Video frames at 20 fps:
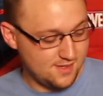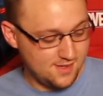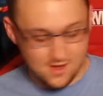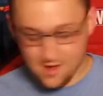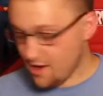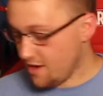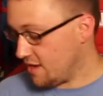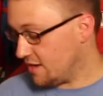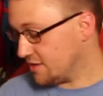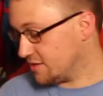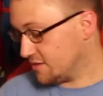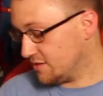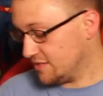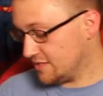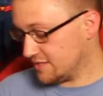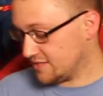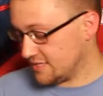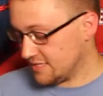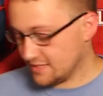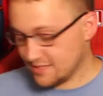Alright, go ahead
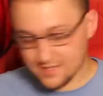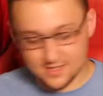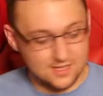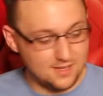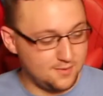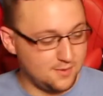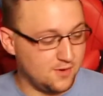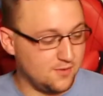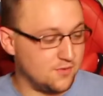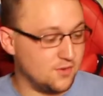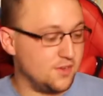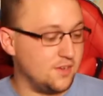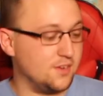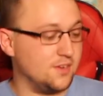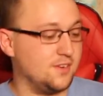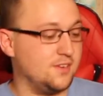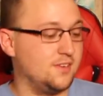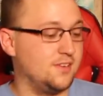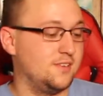and set this stuff over here.